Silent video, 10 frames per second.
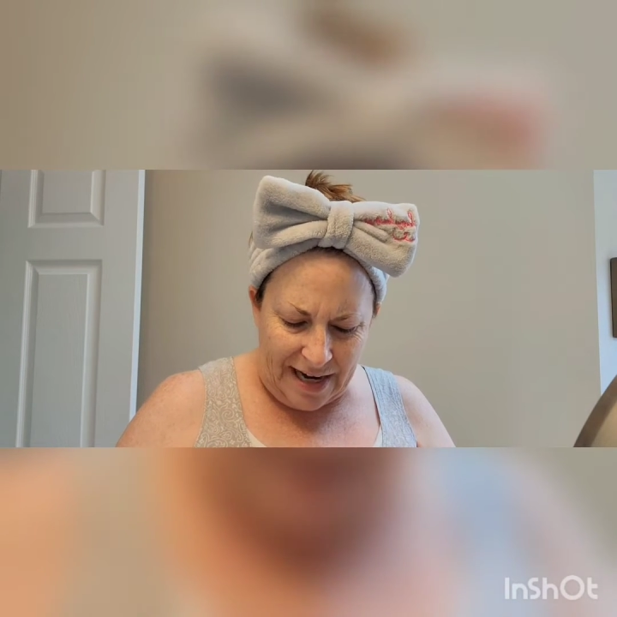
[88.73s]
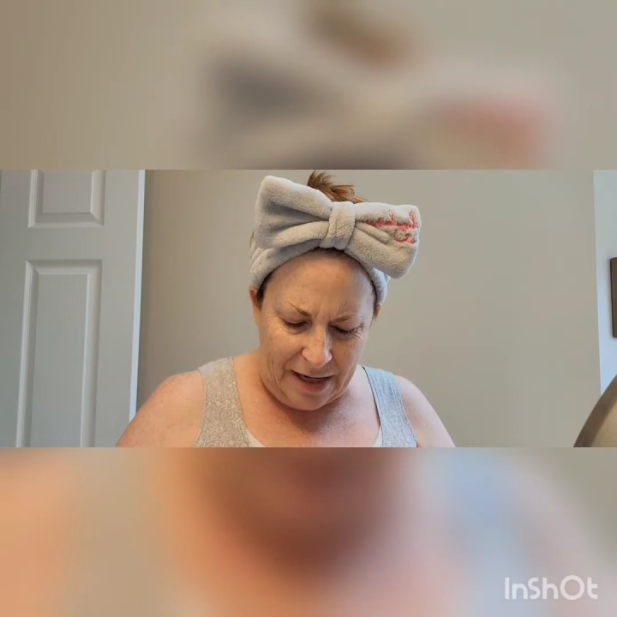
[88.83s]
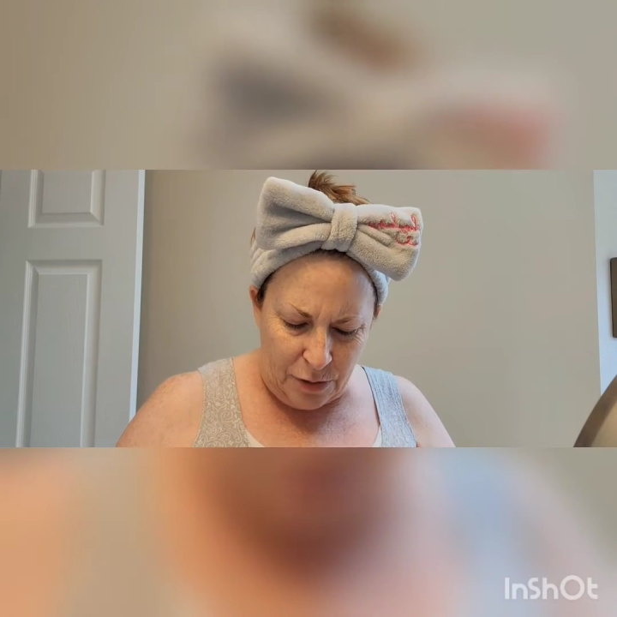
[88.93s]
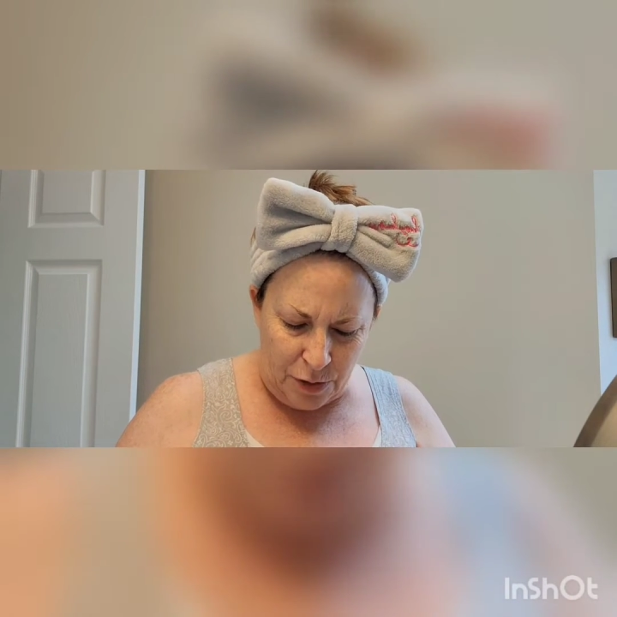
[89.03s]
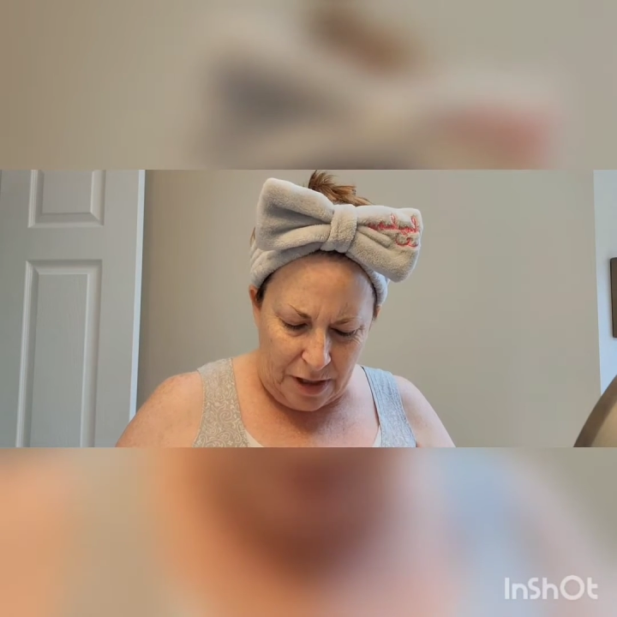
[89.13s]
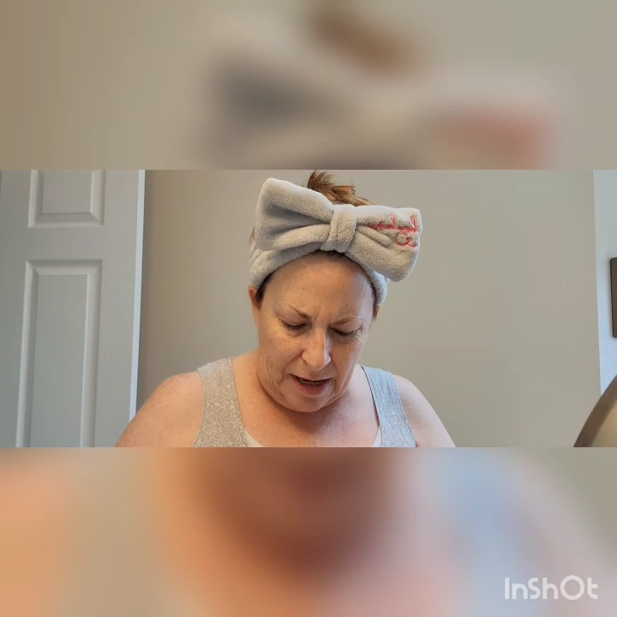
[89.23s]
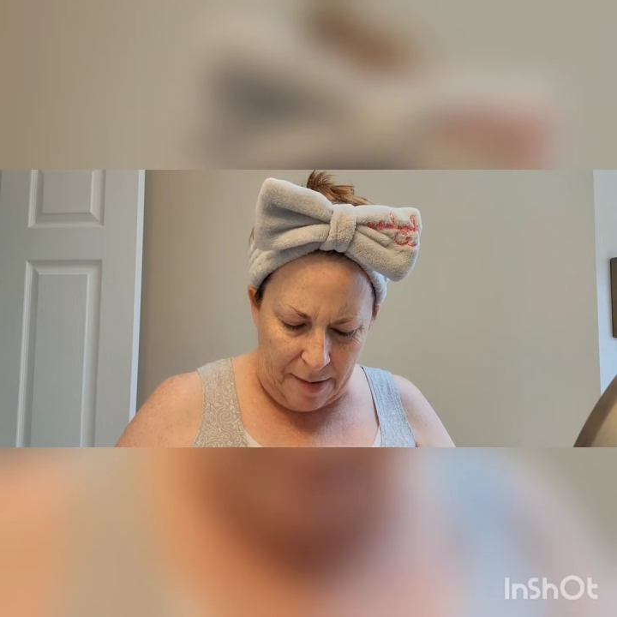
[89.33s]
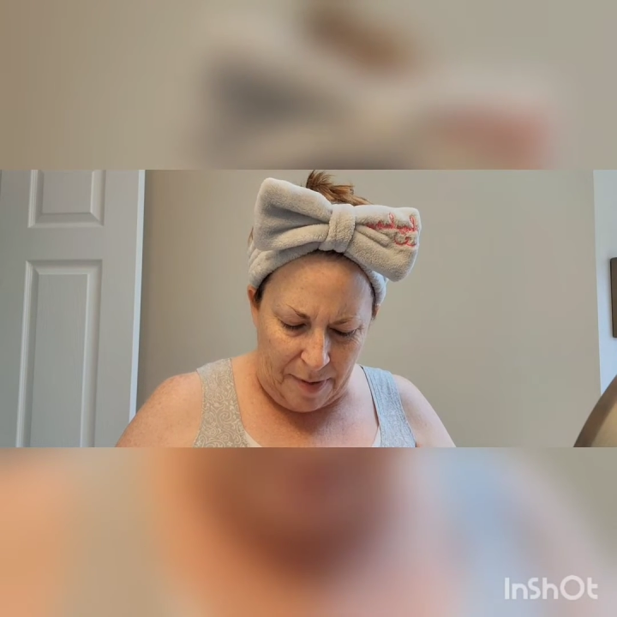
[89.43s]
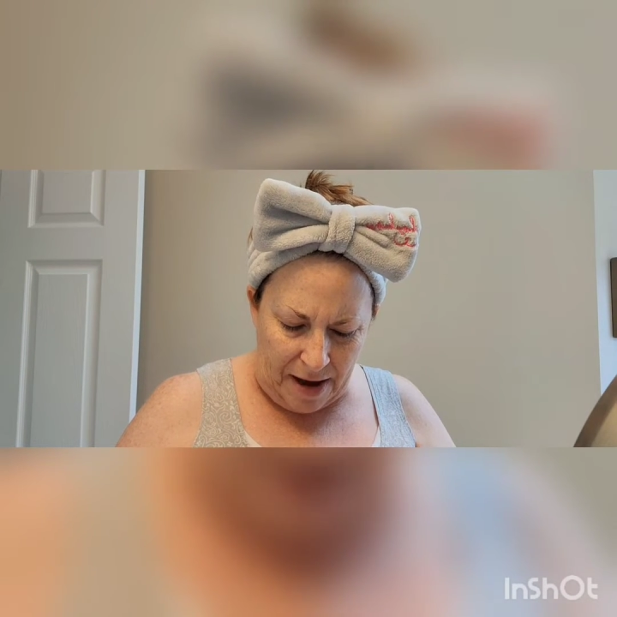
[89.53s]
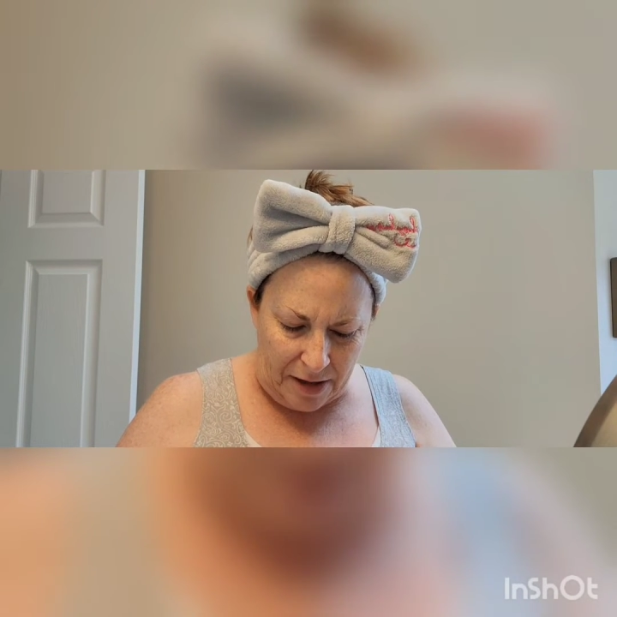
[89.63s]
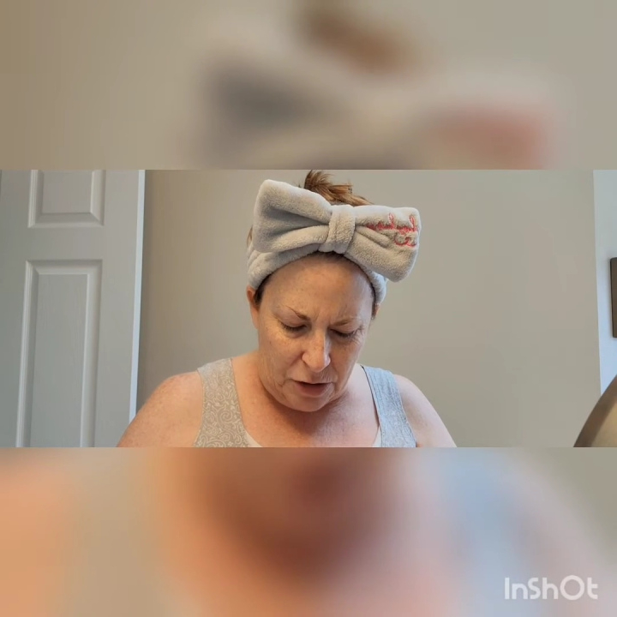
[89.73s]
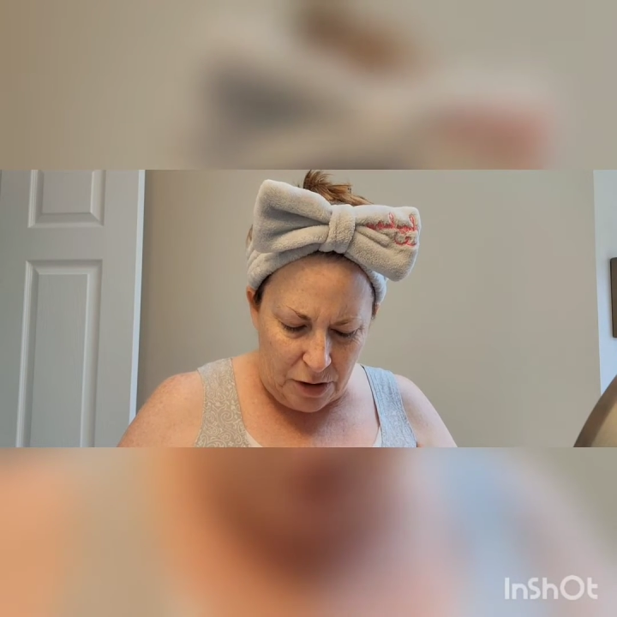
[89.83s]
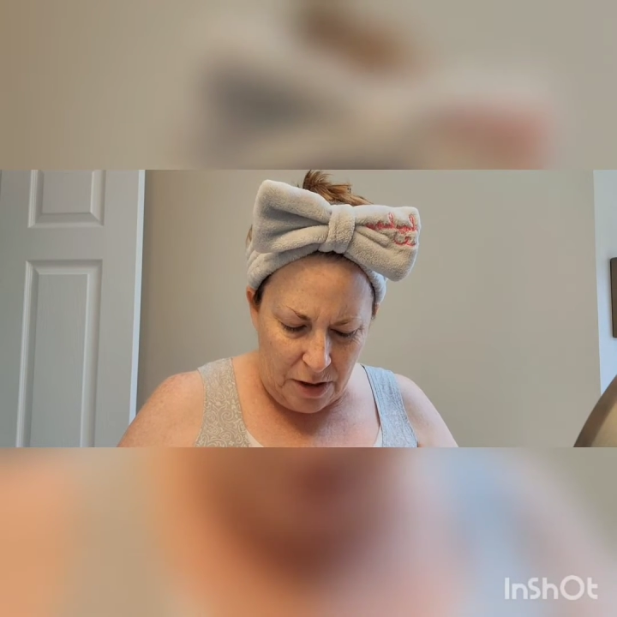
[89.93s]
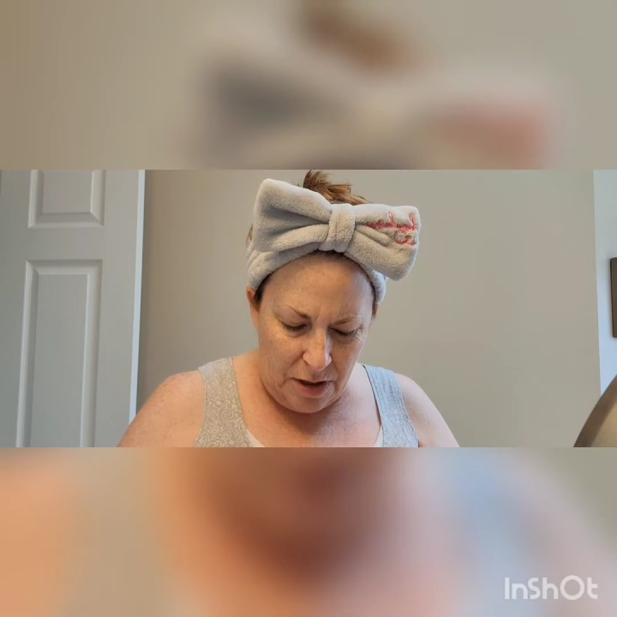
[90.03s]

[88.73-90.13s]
hydrogel eye patch?